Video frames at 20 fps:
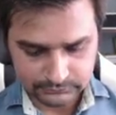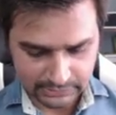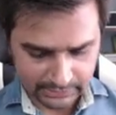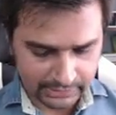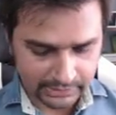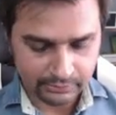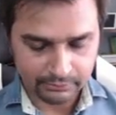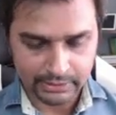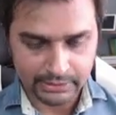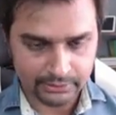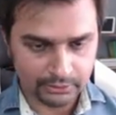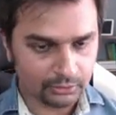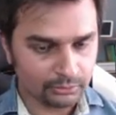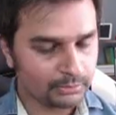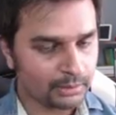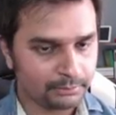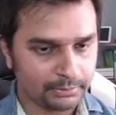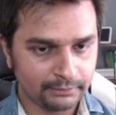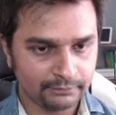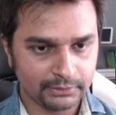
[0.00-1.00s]
Again, relate to
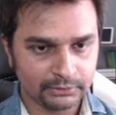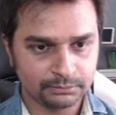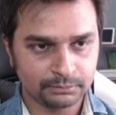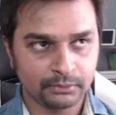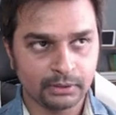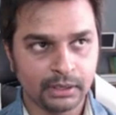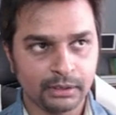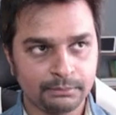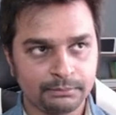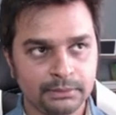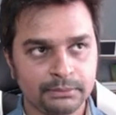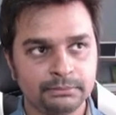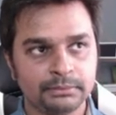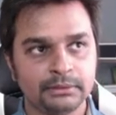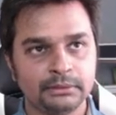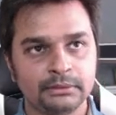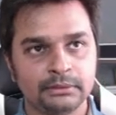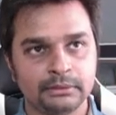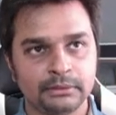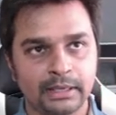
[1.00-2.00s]
my previous point,
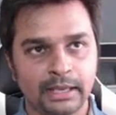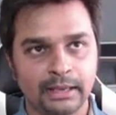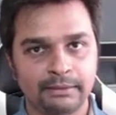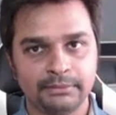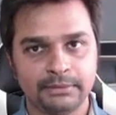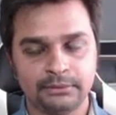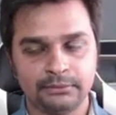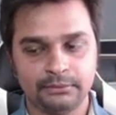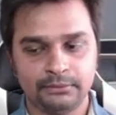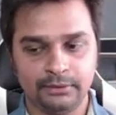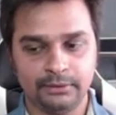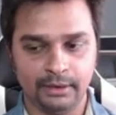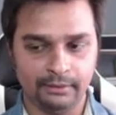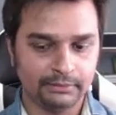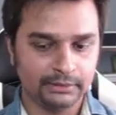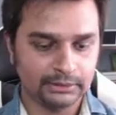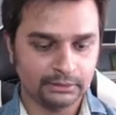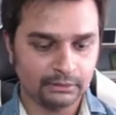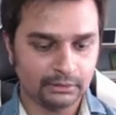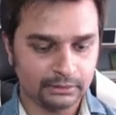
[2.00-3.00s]
people haven't
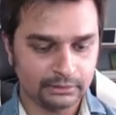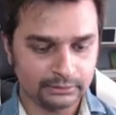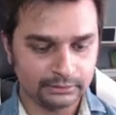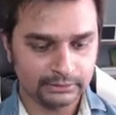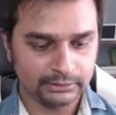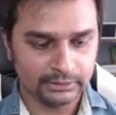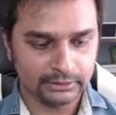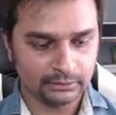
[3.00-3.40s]
traveled a lot.